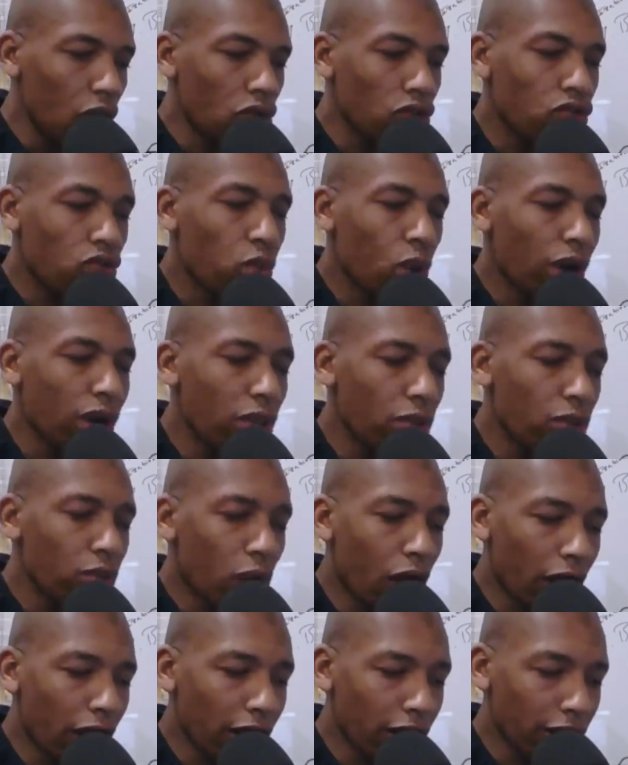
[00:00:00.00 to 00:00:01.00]

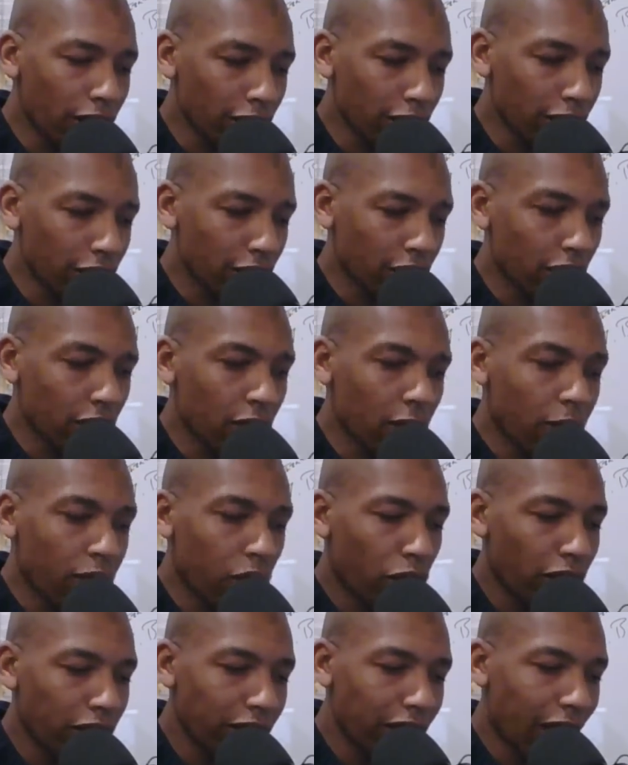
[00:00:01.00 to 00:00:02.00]

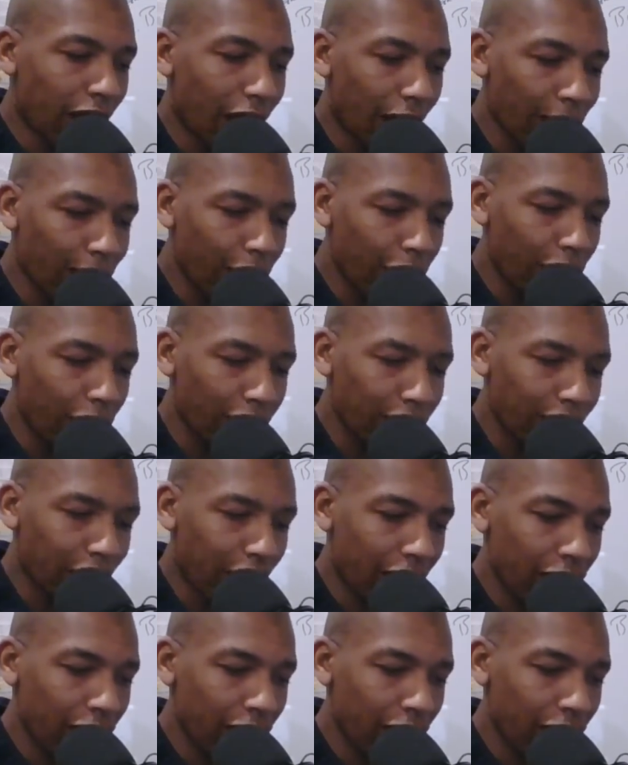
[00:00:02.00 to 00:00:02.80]
$21.9 billion